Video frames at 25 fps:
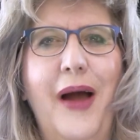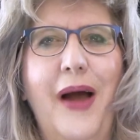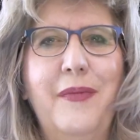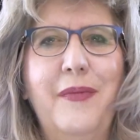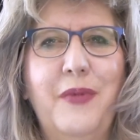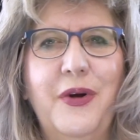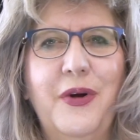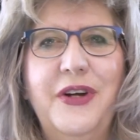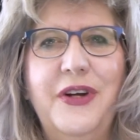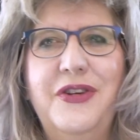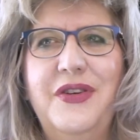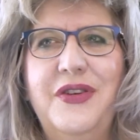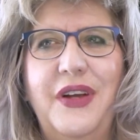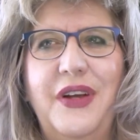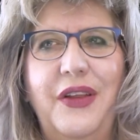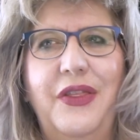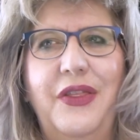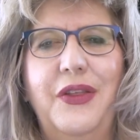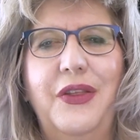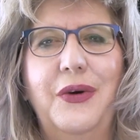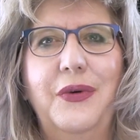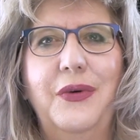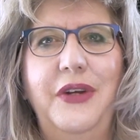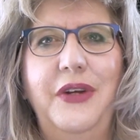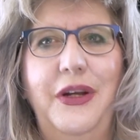I
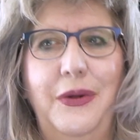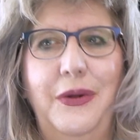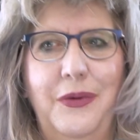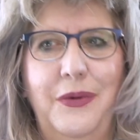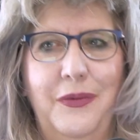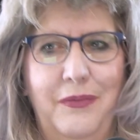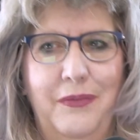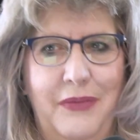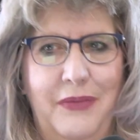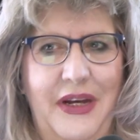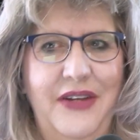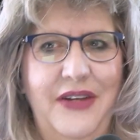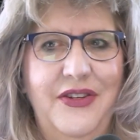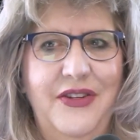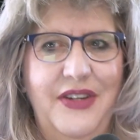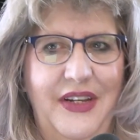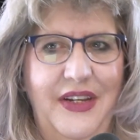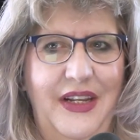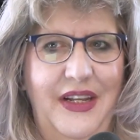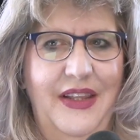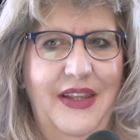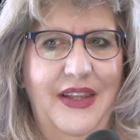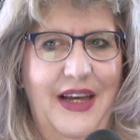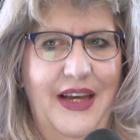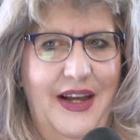appreciate, though, you
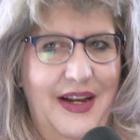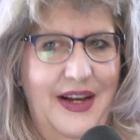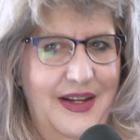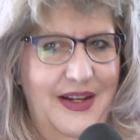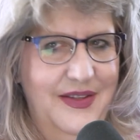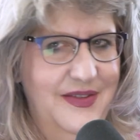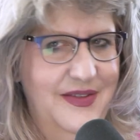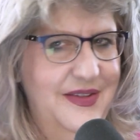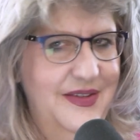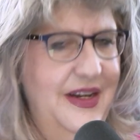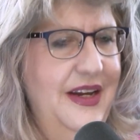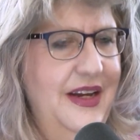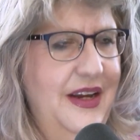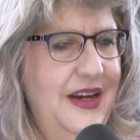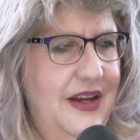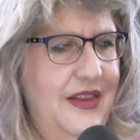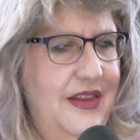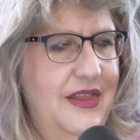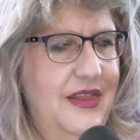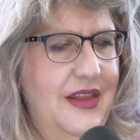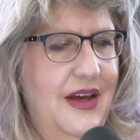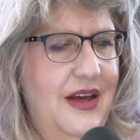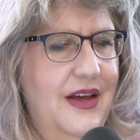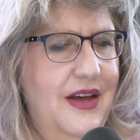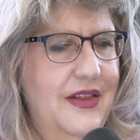mentioning that and
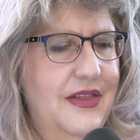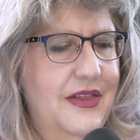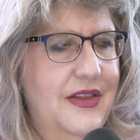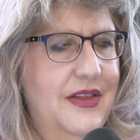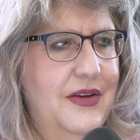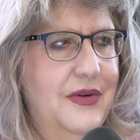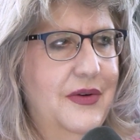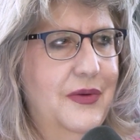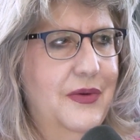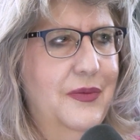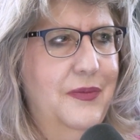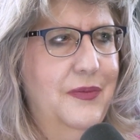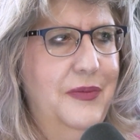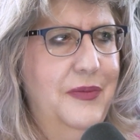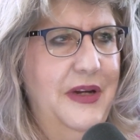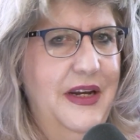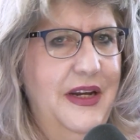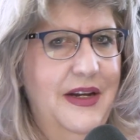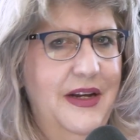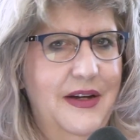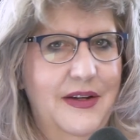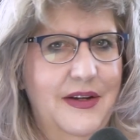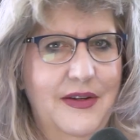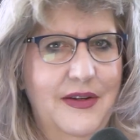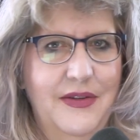saying that, though,
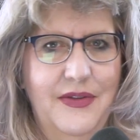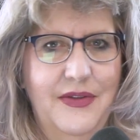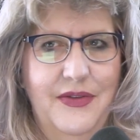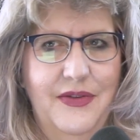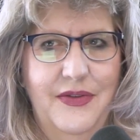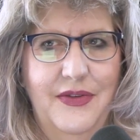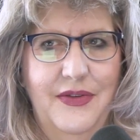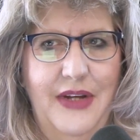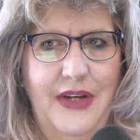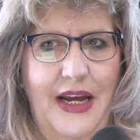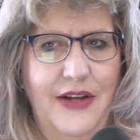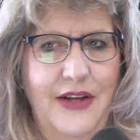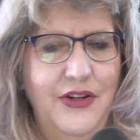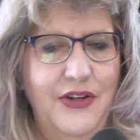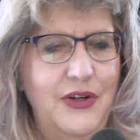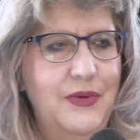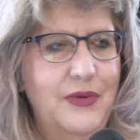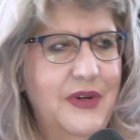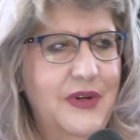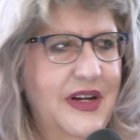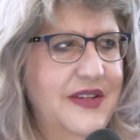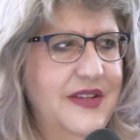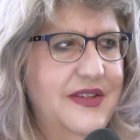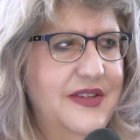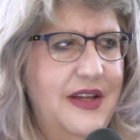because had you
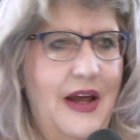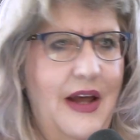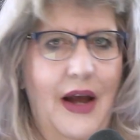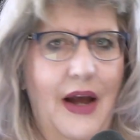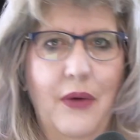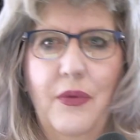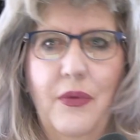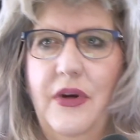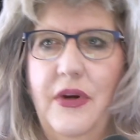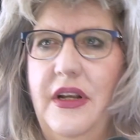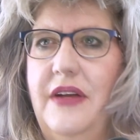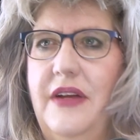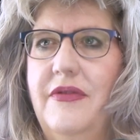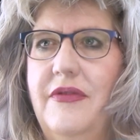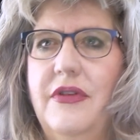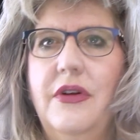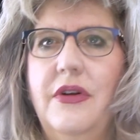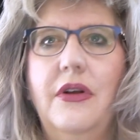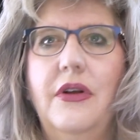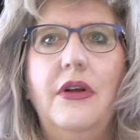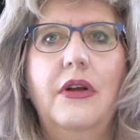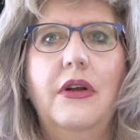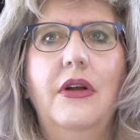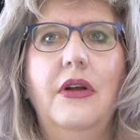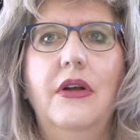not said, I wouldn't
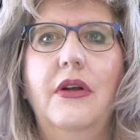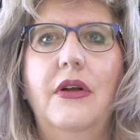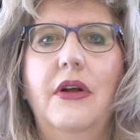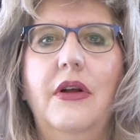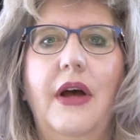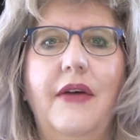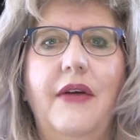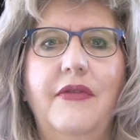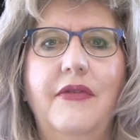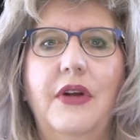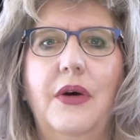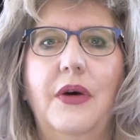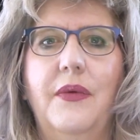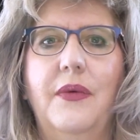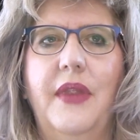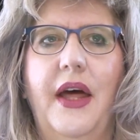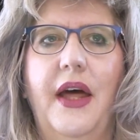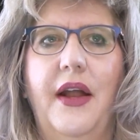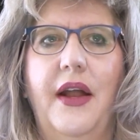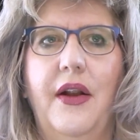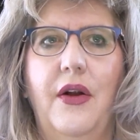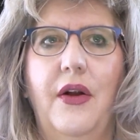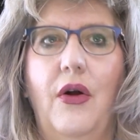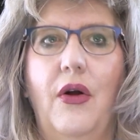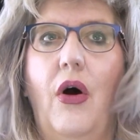even have known
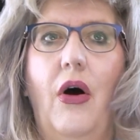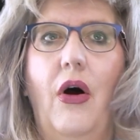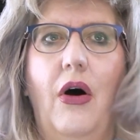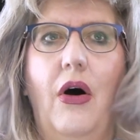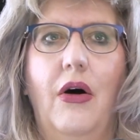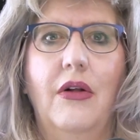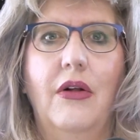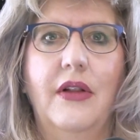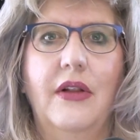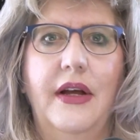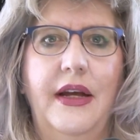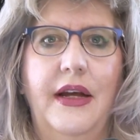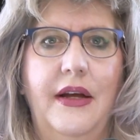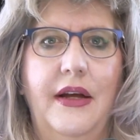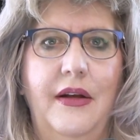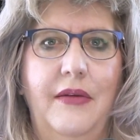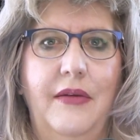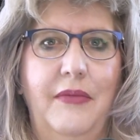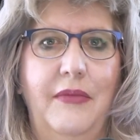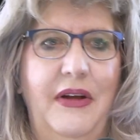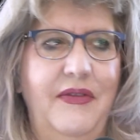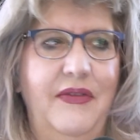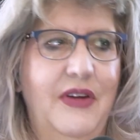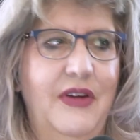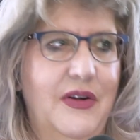that at all.
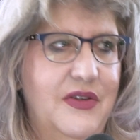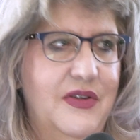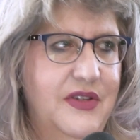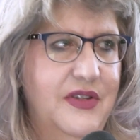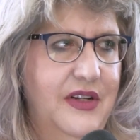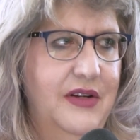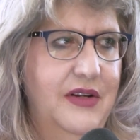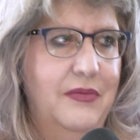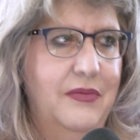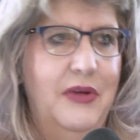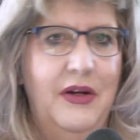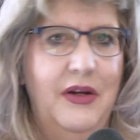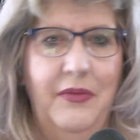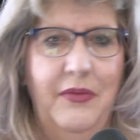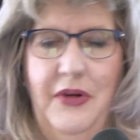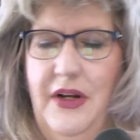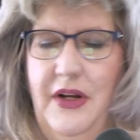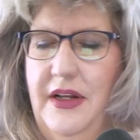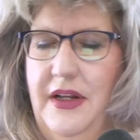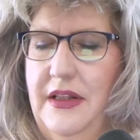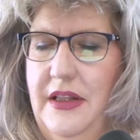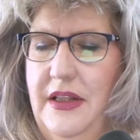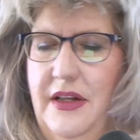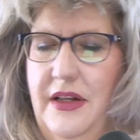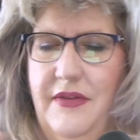And maybe our cinema
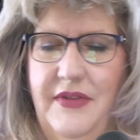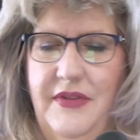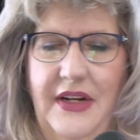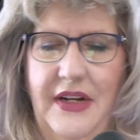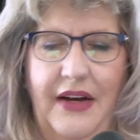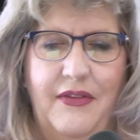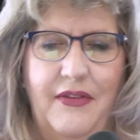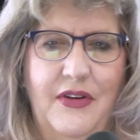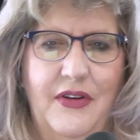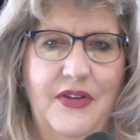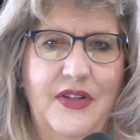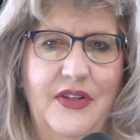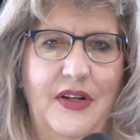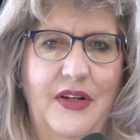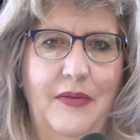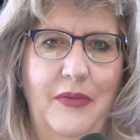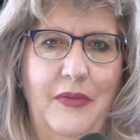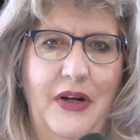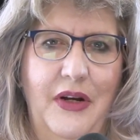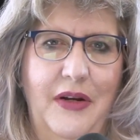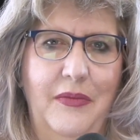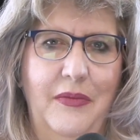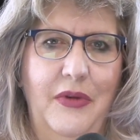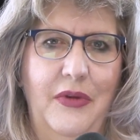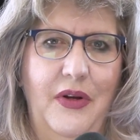community, I'd love to have our
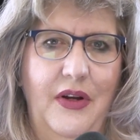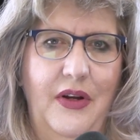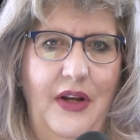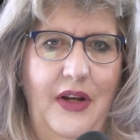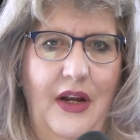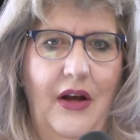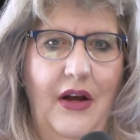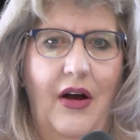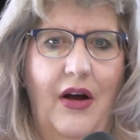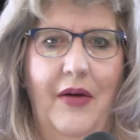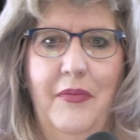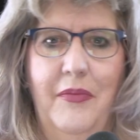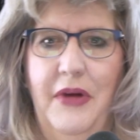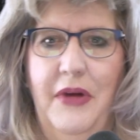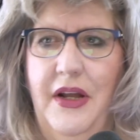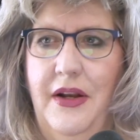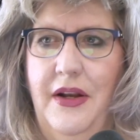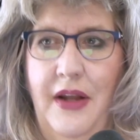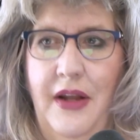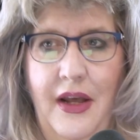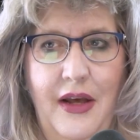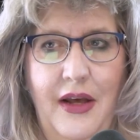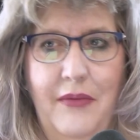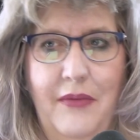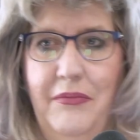cinema community
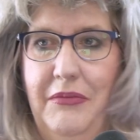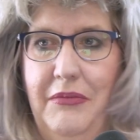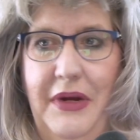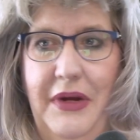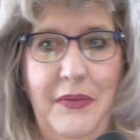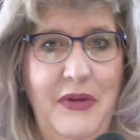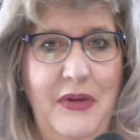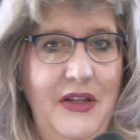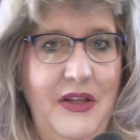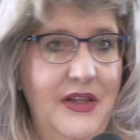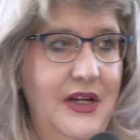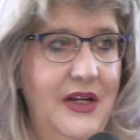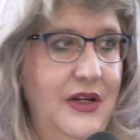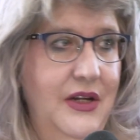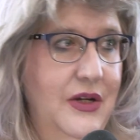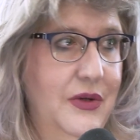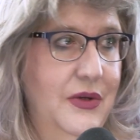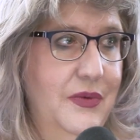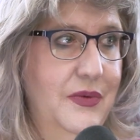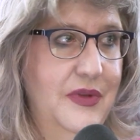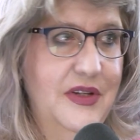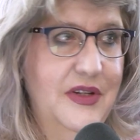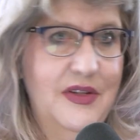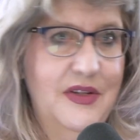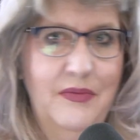comment. Maybe they
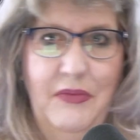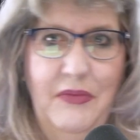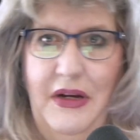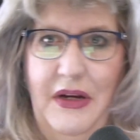know this.